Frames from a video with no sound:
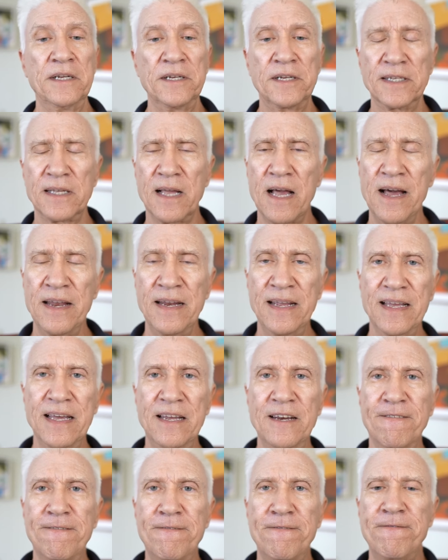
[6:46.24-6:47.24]
of
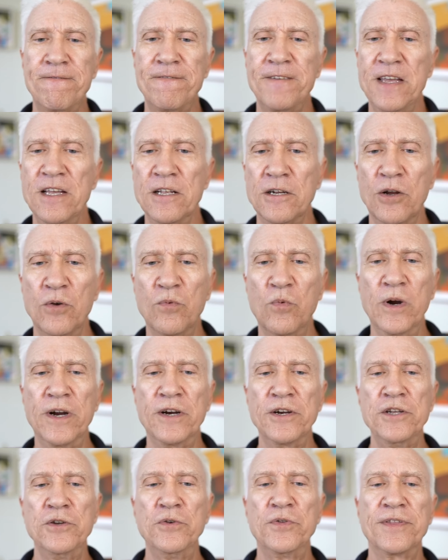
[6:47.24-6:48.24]
get a feel of
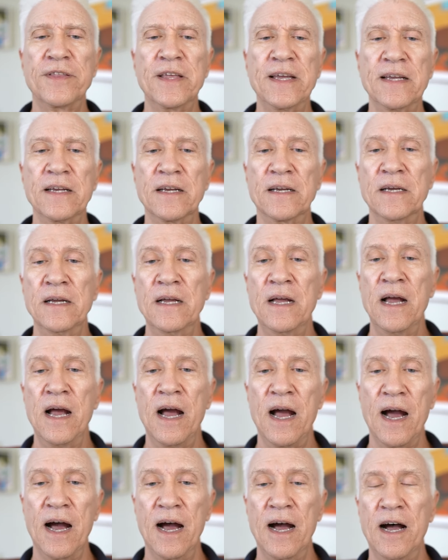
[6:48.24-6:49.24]
where you think
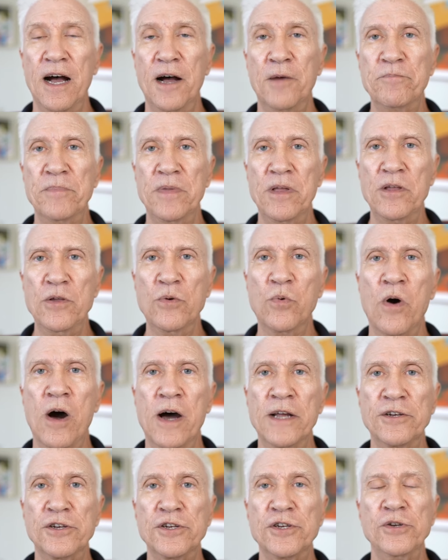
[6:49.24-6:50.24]
you
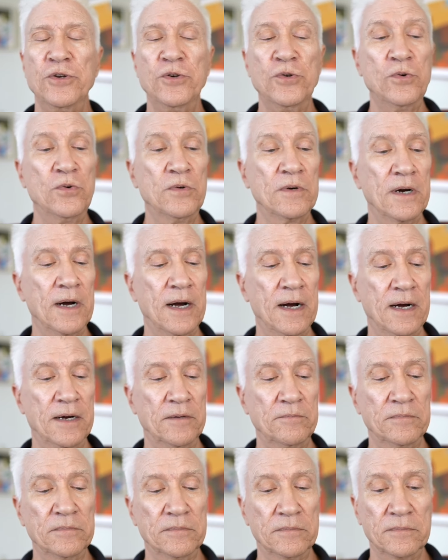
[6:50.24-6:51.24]
want to,
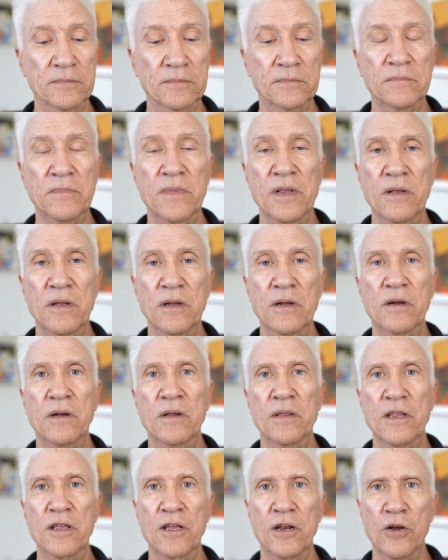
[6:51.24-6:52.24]

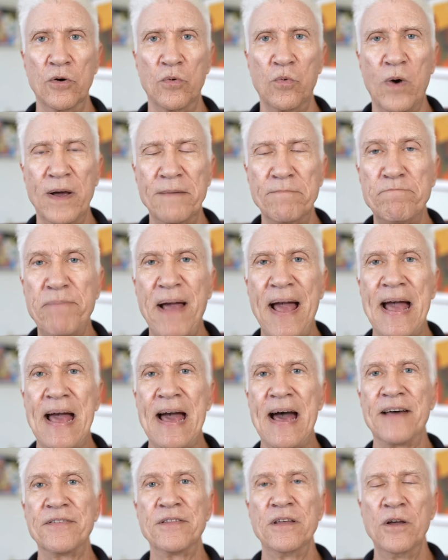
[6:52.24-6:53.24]
you know, what
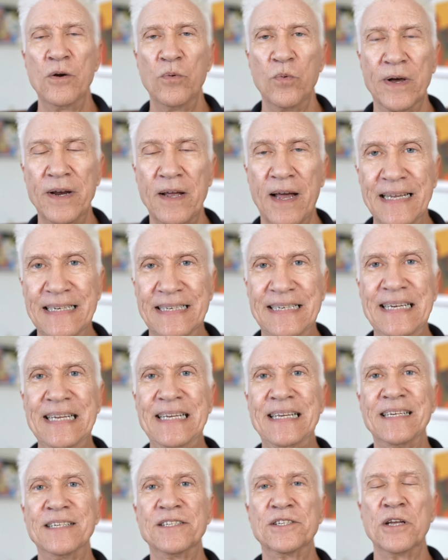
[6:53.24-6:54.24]
path, what
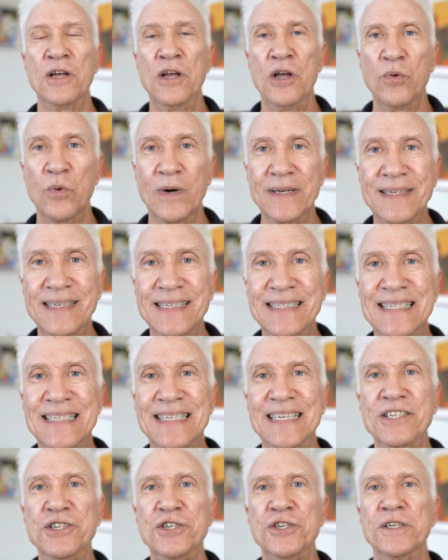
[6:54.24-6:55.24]
ideas, what
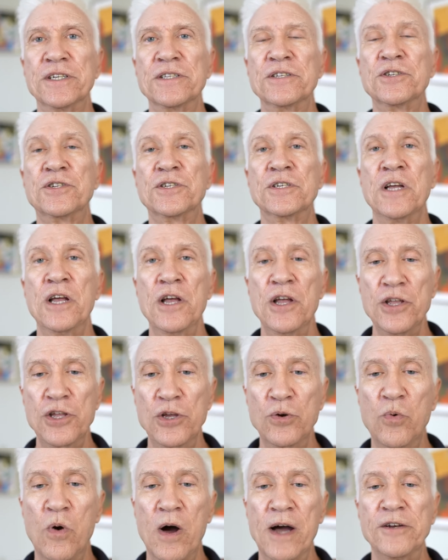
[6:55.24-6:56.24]
decisions
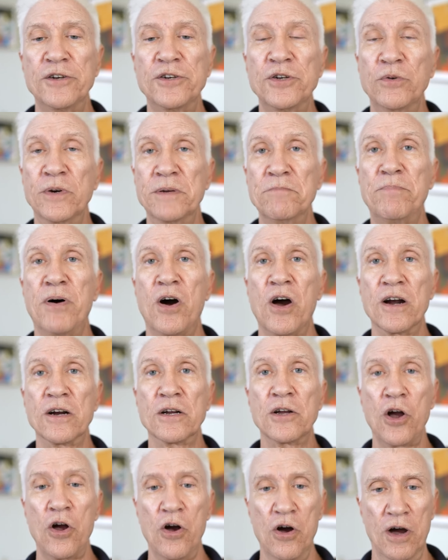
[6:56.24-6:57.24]
you want to
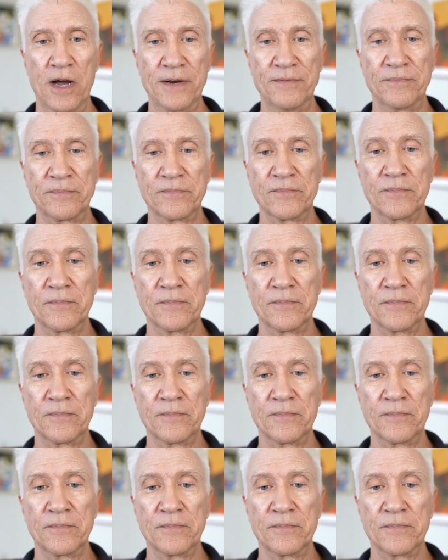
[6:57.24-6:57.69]
embark on.